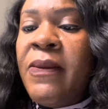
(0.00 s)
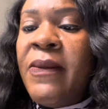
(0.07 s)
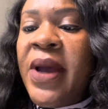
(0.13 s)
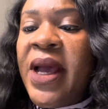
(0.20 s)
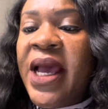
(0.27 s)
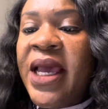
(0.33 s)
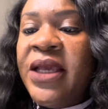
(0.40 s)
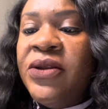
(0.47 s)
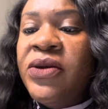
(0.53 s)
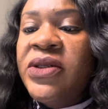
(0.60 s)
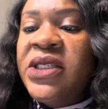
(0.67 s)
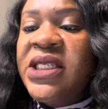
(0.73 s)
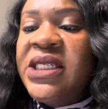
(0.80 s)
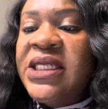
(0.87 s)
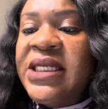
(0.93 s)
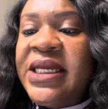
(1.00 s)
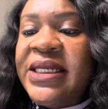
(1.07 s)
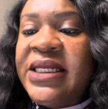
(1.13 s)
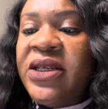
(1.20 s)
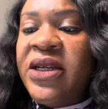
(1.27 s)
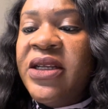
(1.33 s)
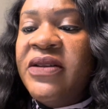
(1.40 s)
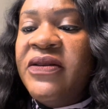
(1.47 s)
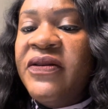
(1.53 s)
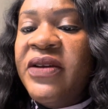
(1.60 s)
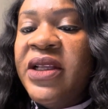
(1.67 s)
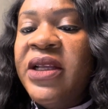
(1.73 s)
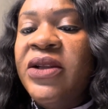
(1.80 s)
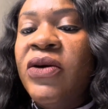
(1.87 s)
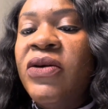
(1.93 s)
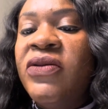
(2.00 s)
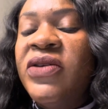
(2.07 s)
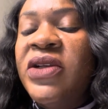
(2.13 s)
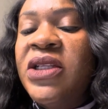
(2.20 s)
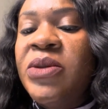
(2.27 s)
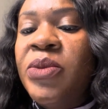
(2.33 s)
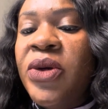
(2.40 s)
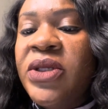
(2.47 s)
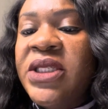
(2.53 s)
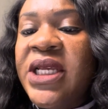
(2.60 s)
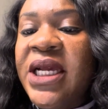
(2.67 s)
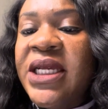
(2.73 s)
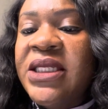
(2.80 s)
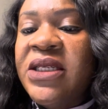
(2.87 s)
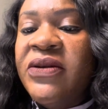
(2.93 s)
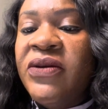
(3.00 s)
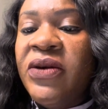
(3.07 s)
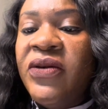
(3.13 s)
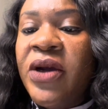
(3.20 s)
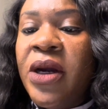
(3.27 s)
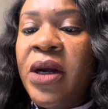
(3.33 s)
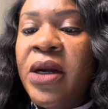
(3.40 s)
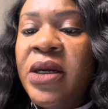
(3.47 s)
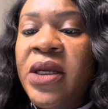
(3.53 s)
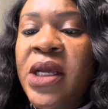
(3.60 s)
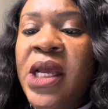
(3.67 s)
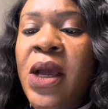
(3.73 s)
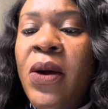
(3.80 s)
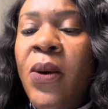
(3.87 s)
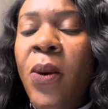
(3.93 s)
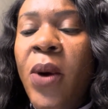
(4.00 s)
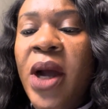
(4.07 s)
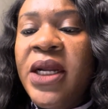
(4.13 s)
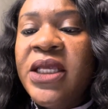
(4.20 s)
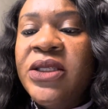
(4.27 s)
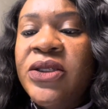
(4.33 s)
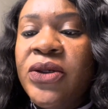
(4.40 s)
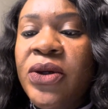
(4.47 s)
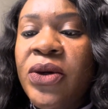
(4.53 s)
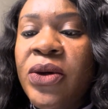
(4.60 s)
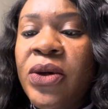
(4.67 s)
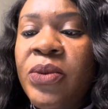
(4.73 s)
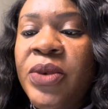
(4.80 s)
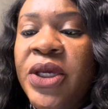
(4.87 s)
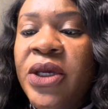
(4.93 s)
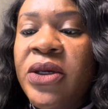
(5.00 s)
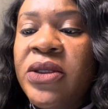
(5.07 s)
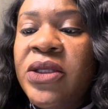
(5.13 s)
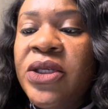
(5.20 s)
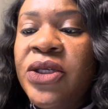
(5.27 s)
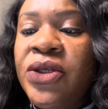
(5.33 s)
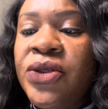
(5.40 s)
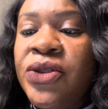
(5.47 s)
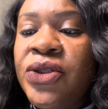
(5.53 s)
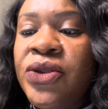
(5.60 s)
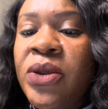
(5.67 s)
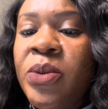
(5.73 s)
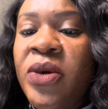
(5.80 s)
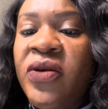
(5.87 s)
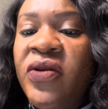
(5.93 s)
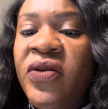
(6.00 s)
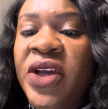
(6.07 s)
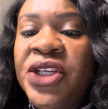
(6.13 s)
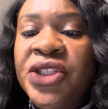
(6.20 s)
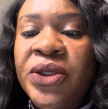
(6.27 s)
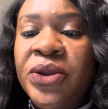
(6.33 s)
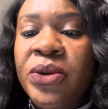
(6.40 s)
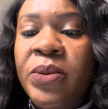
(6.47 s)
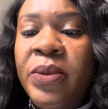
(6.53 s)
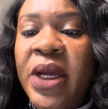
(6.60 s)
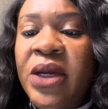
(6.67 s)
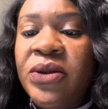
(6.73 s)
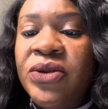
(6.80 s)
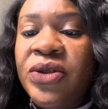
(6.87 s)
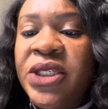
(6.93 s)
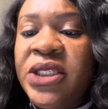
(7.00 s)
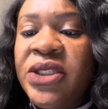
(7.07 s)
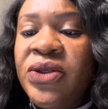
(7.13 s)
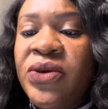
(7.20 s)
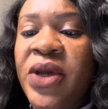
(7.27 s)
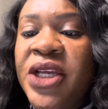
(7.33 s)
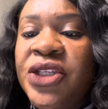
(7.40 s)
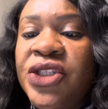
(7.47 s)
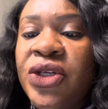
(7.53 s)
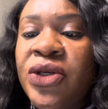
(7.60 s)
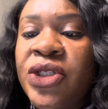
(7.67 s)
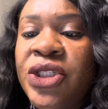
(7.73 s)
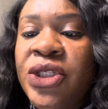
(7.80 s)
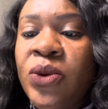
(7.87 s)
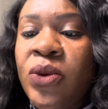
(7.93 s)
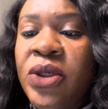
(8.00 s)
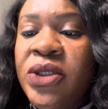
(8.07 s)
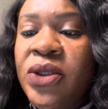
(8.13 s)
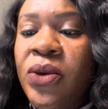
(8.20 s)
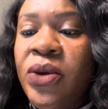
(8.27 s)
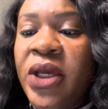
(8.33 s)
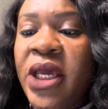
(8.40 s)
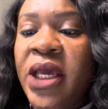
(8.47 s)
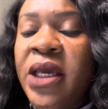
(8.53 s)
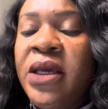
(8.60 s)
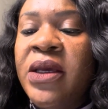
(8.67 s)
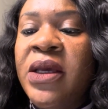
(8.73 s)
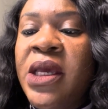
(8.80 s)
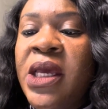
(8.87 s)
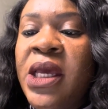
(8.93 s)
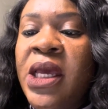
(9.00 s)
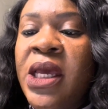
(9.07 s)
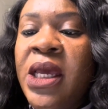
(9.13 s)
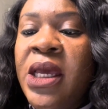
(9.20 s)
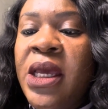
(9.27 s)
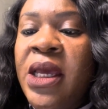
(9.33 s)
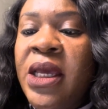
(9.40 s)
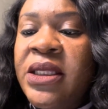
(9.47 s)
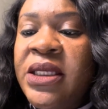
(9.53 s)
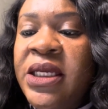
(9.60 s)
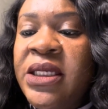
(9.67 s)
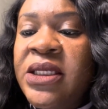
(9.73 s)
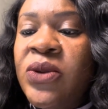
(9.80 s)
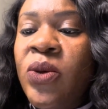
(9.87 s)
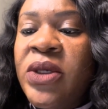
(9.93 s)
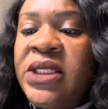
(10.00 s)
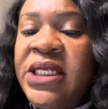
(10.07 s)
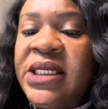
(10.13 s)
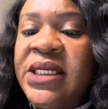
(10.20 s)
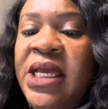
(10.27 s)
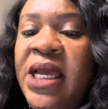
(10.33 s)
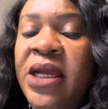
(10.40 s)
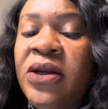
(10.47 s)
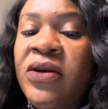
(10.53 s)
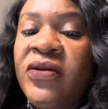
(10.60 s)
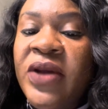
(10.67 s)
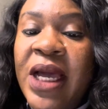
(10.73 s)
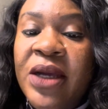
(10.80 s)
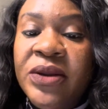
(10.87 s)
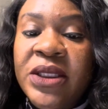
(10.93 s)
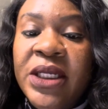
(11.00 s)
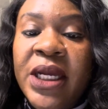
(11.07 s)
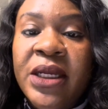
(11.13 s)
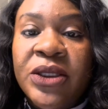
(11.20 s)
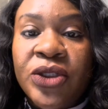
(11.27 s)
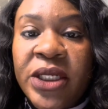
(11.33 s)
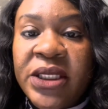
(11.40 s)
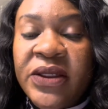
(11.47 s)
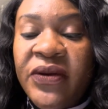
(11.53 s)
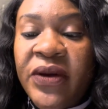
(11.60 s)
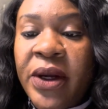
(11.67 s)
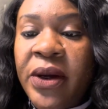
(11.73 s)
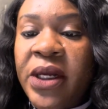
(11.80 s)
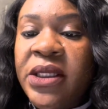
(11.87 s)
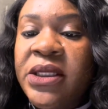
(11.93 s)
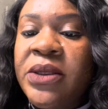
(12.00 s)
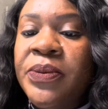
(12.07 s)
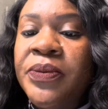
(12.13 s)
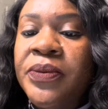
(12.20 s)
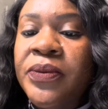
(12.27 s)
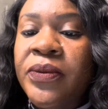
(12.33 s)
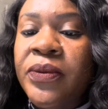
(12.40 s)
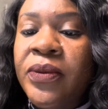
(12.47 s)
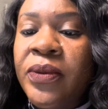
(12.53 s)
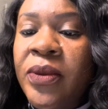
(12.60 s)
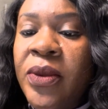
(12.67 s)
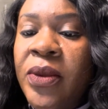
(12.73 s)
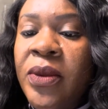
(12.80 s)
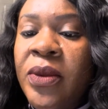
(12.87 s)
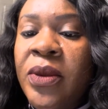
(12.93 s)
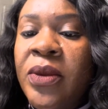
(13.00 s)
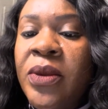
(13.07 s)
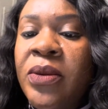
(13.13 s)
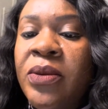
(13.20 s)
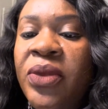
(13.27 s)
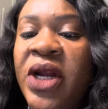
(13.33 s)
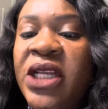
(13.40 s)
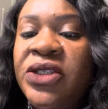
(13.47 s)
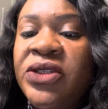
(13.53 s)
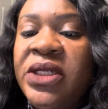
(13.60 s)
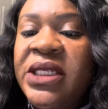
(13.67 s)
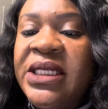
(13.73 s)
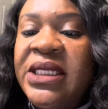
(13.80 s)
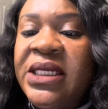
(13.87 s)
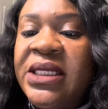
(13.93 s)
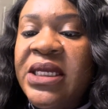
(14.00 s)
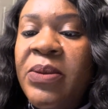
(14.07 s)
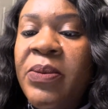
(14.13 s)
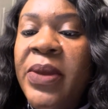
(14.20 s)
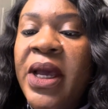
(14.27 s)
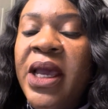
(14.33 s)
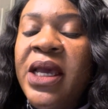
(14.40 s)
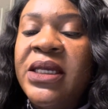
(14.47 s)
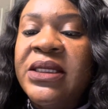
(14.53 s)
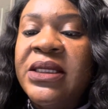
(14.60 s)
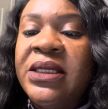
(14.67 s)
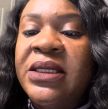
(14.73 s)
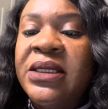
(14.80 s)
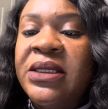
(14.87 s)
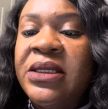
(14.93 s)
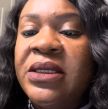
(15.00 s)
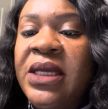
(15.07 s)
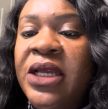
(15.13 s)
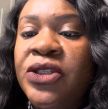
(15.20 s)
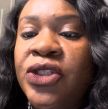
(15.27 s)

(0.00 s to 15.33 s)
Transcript: I noticed I started feeling overly protective of her, wanting to go beyond the usual professional boundaries to ensure she was okay. This was a sign of counter-transference. Prejudices and biases and